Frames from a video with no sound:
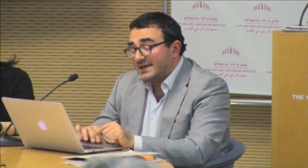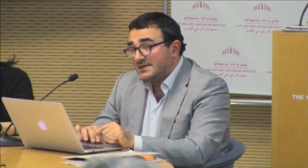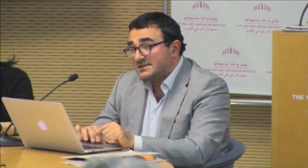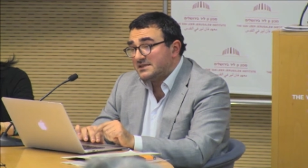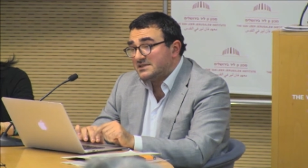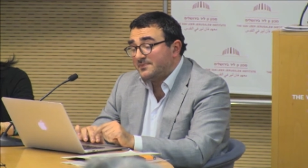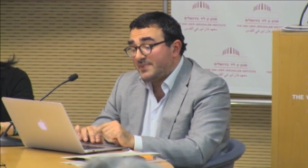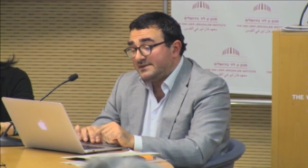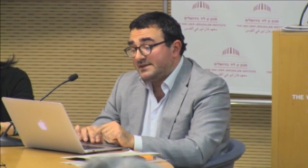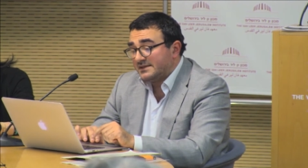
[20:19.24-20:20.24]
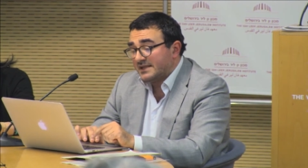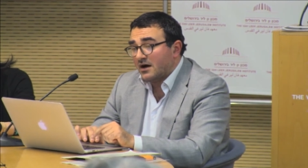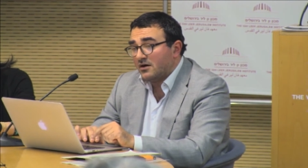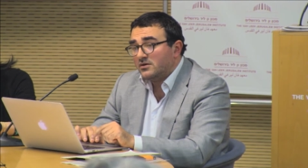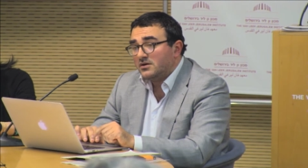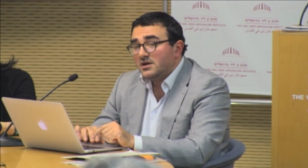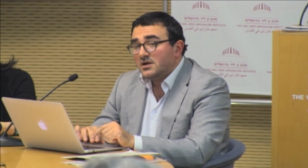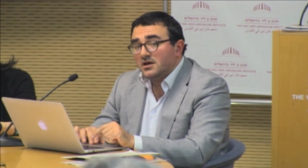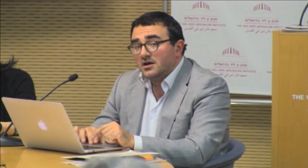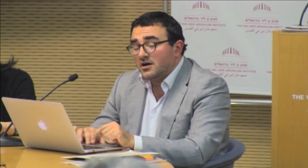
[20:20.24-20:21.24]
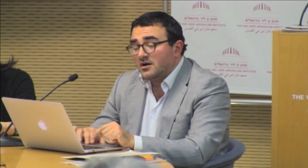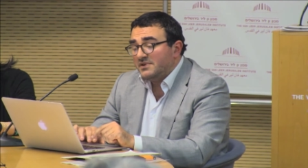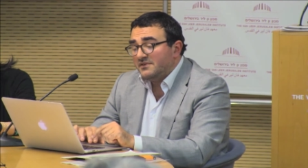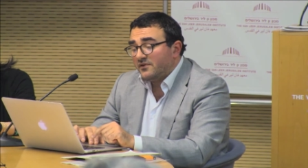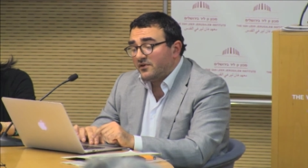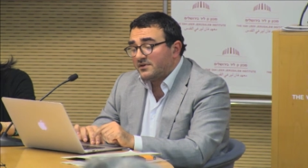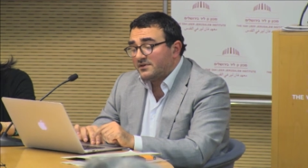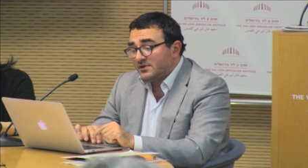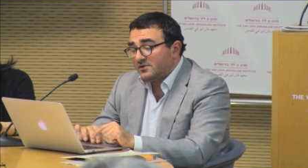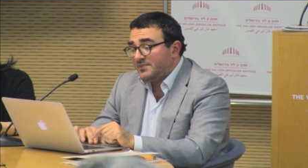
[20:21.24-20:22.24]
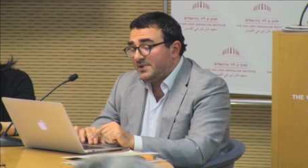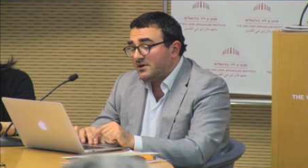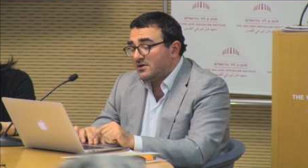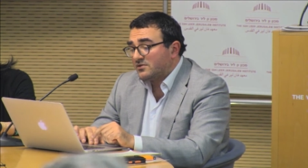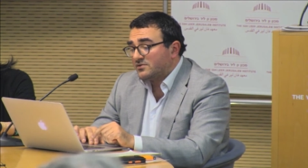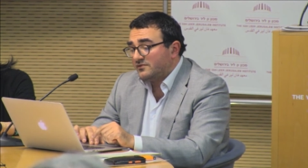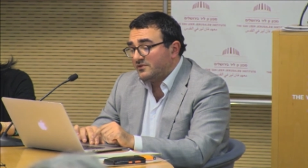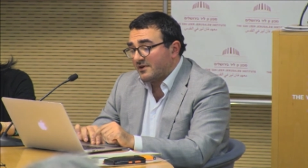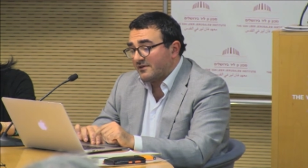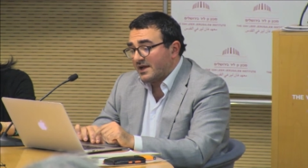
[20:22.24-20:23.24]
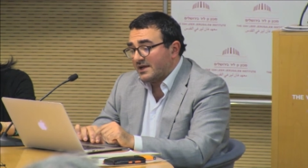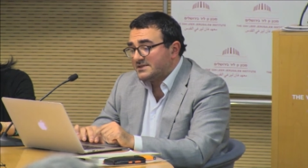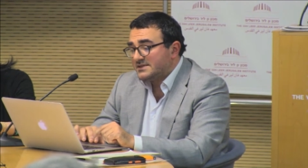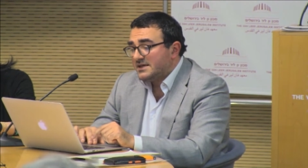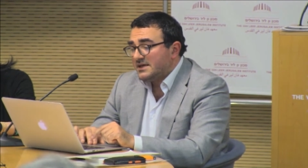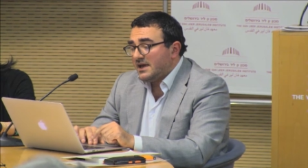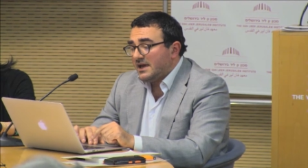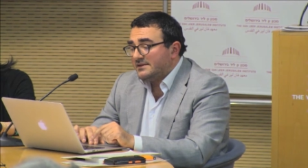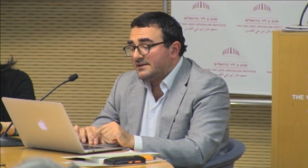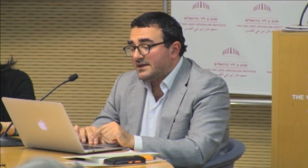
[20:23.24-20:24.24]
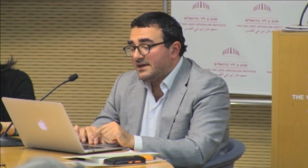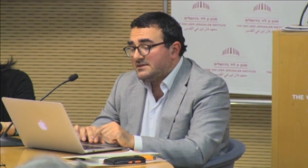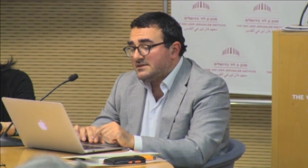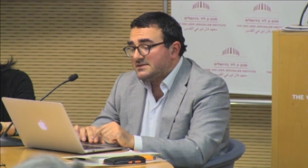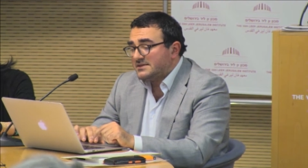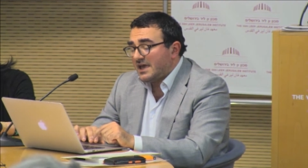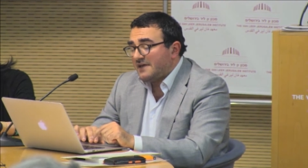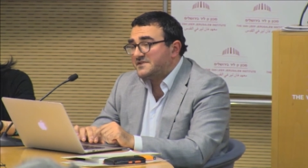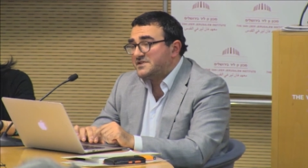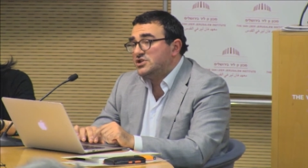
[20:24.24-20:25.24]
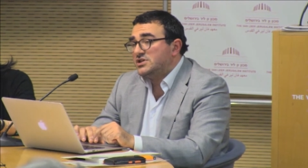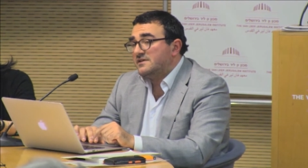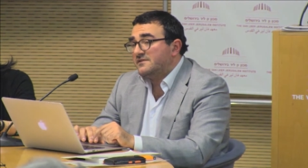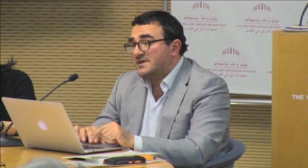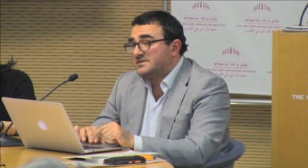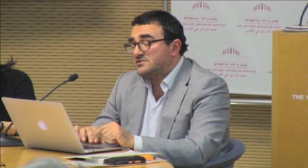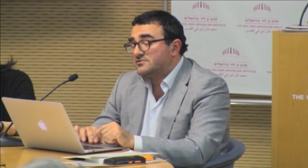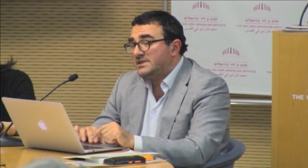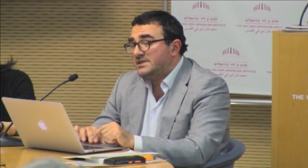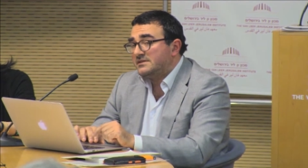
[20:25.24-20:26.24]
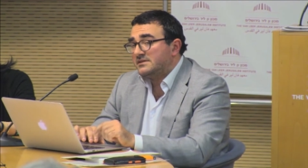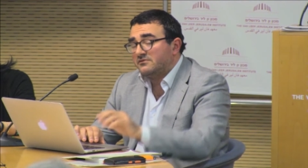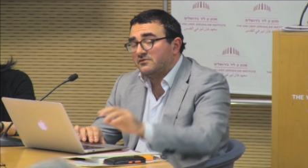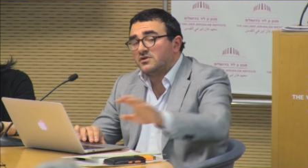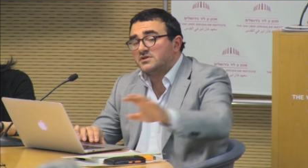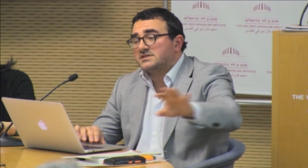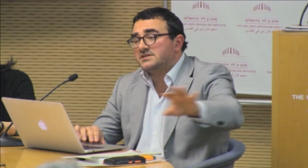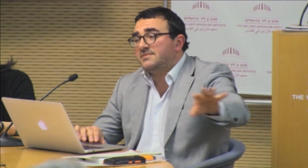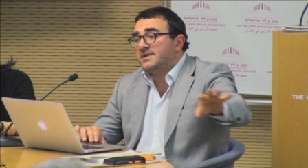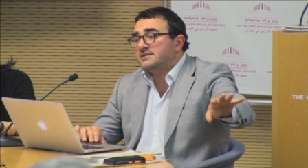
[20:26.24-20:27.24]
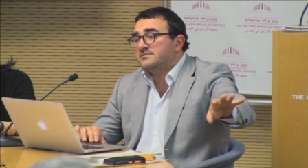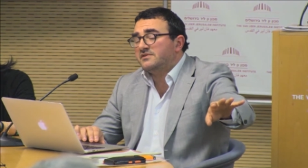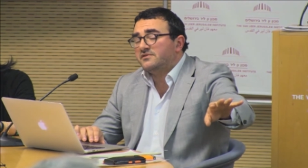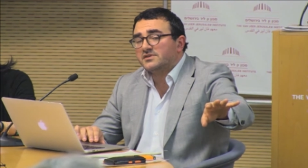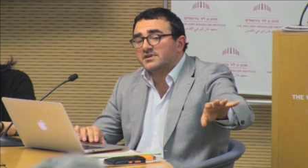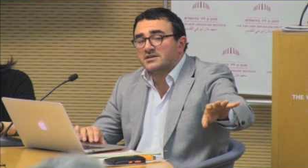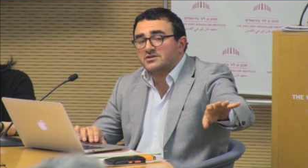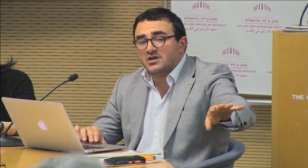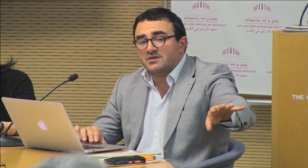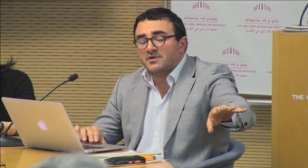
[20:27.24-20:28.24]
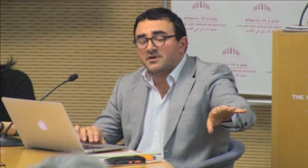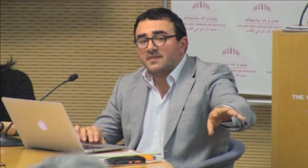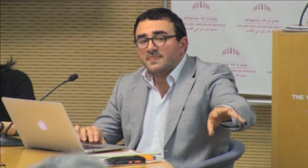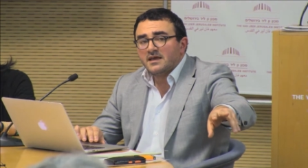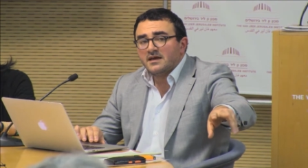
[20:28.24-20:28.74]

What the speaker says: case that is pending now before the European Court of Human Rights, and the case is FG versus Sweden that was debated before the Grand Chamber